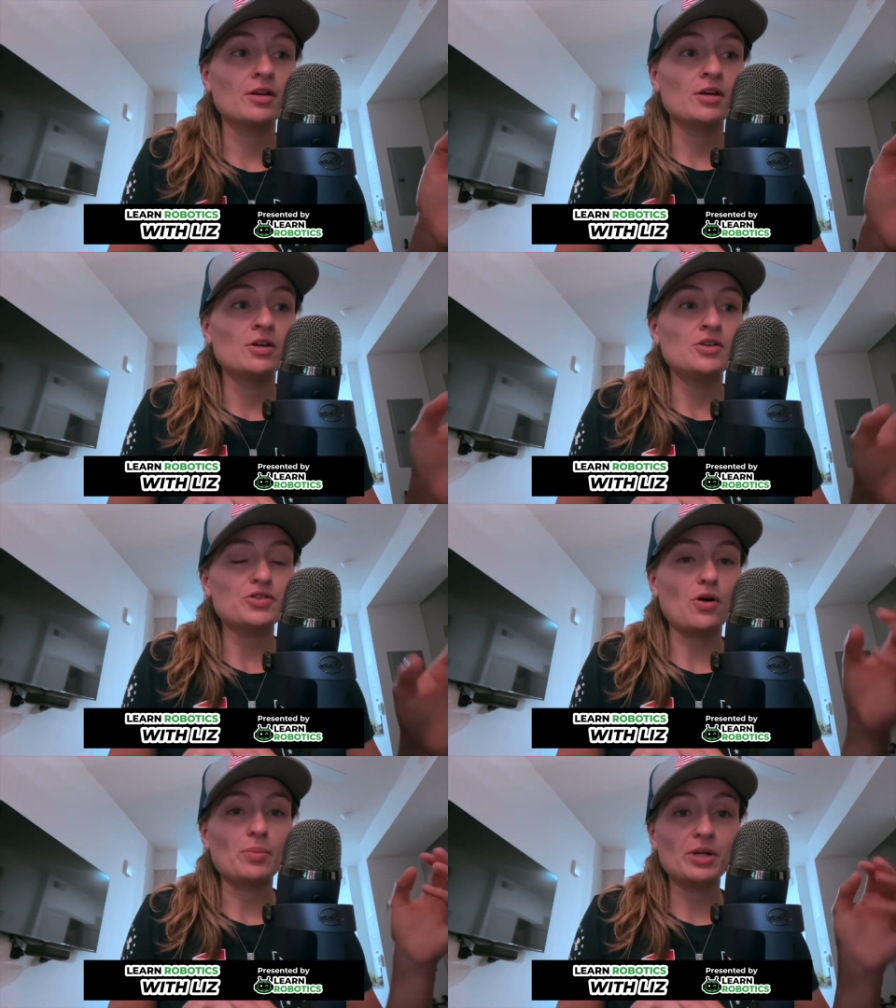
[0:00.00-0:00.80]
So,
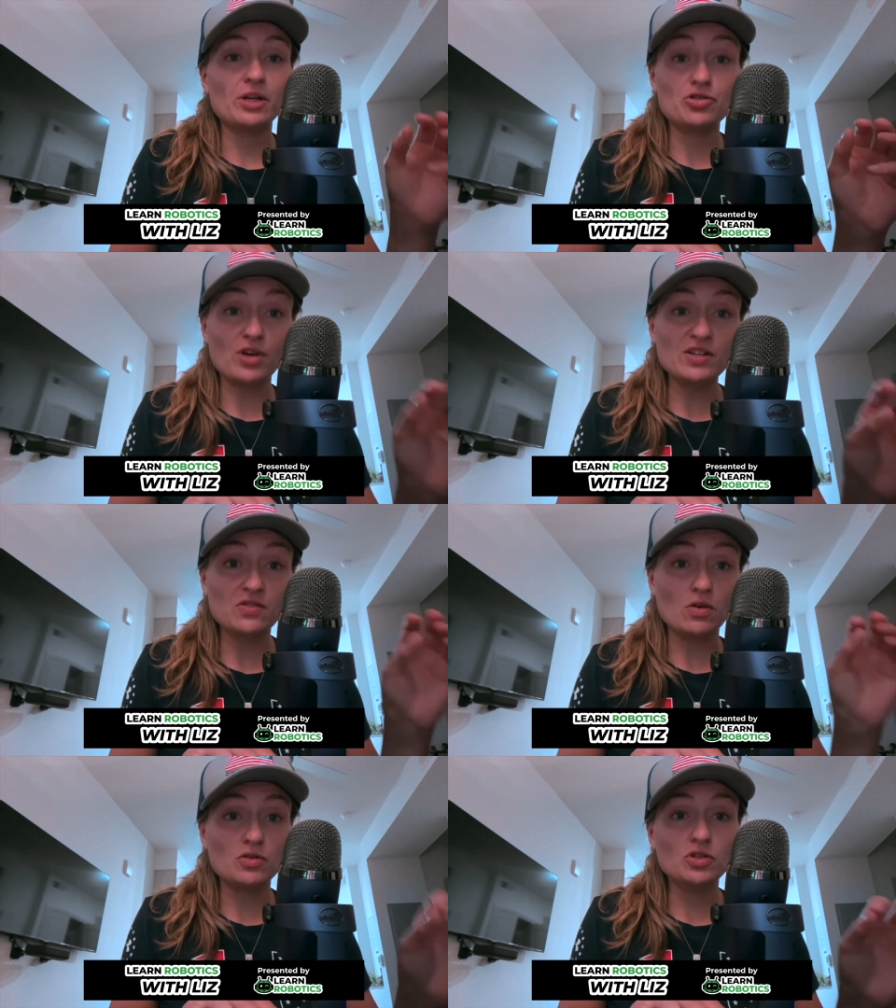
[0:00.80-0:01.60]
I'm going to address
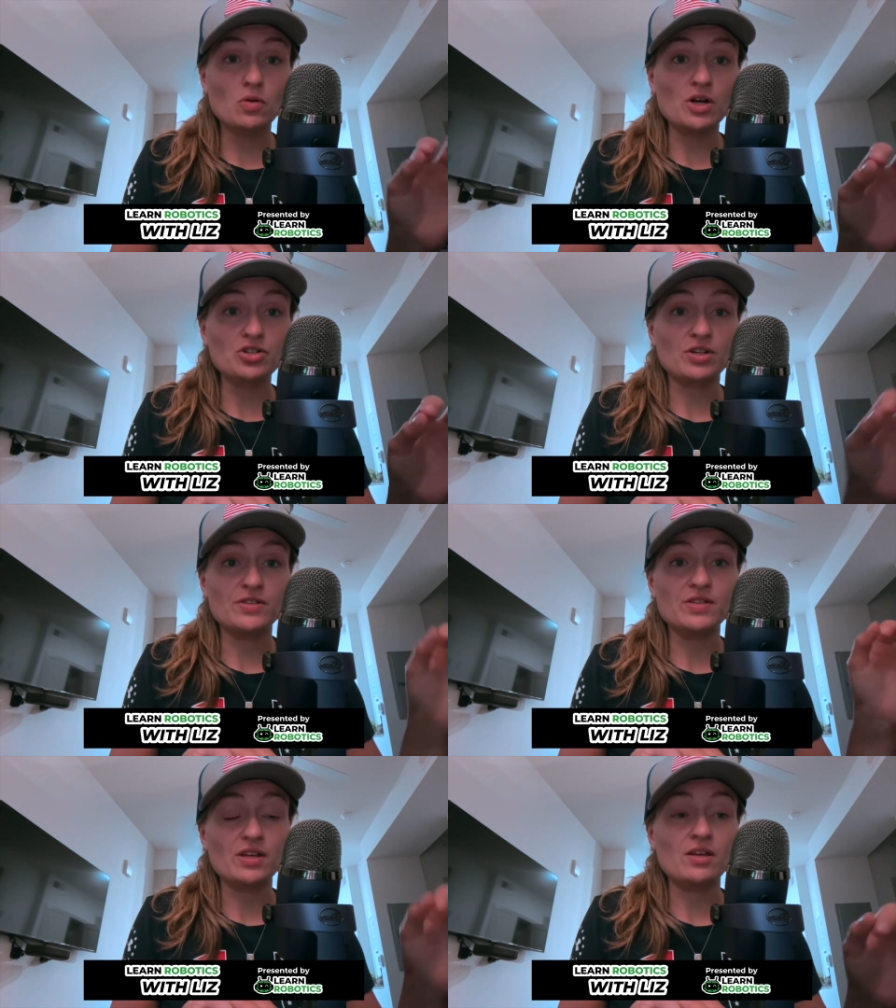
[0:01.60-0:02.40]
those questions
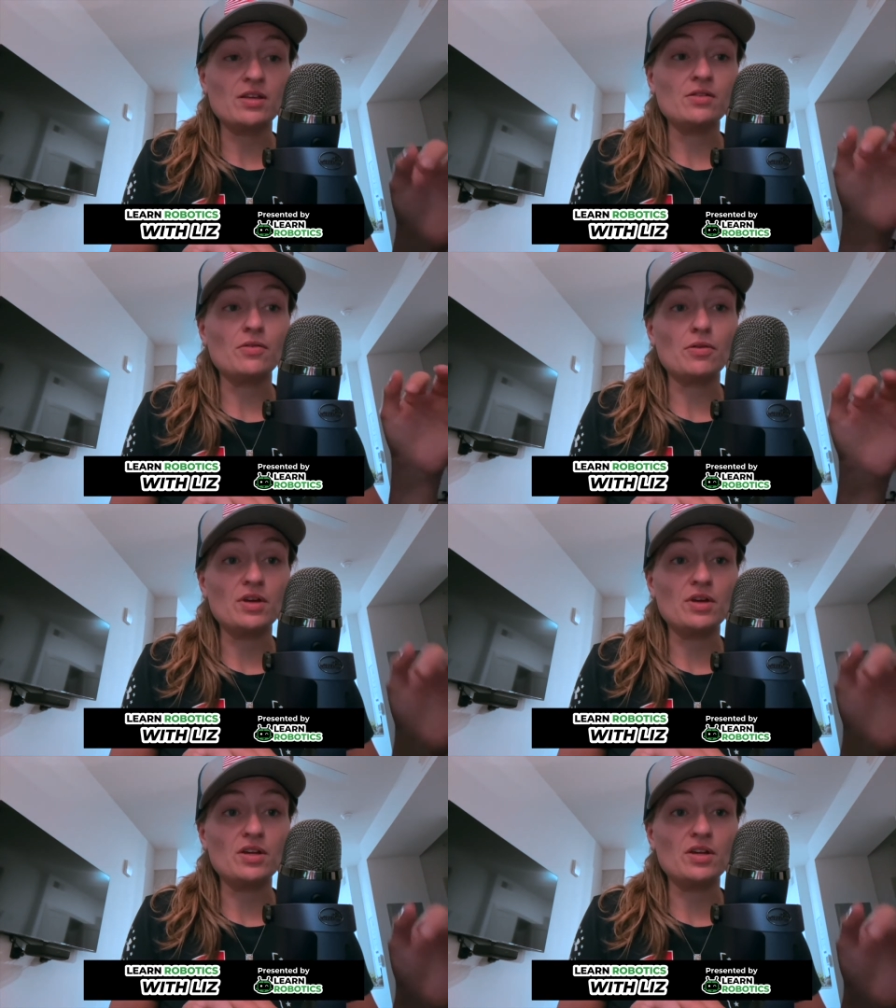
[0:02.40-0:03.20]
in
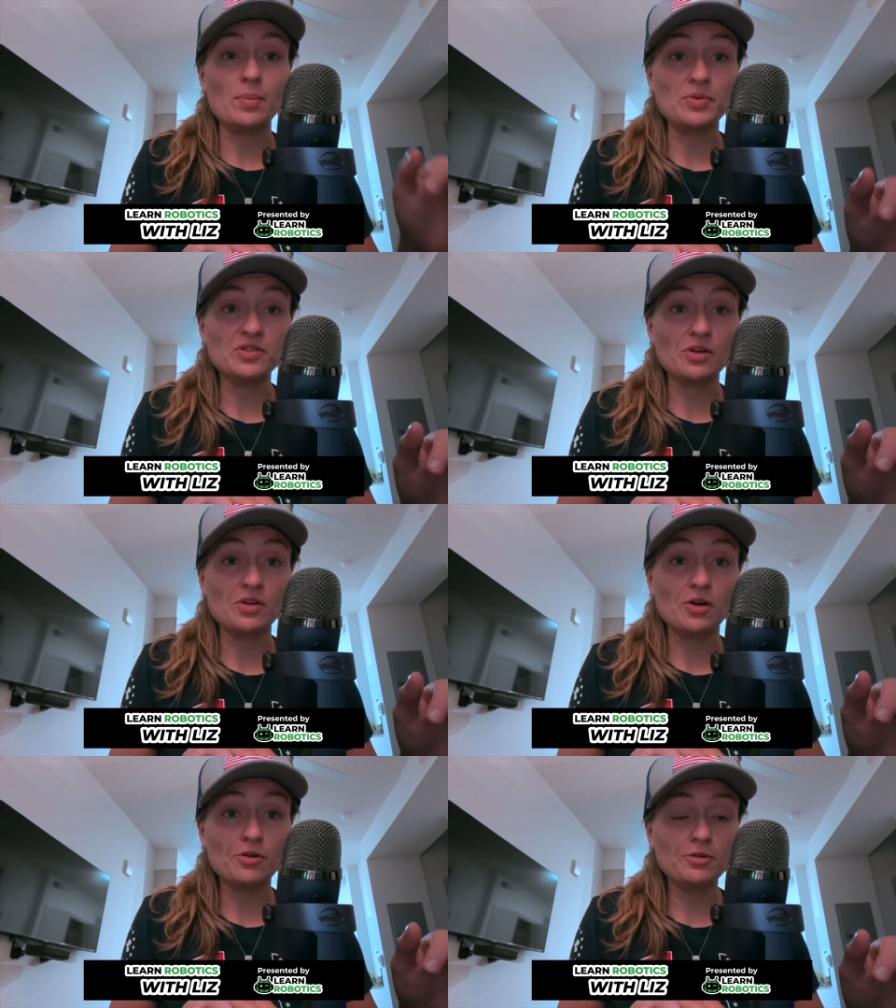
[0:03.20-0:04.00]
this episode.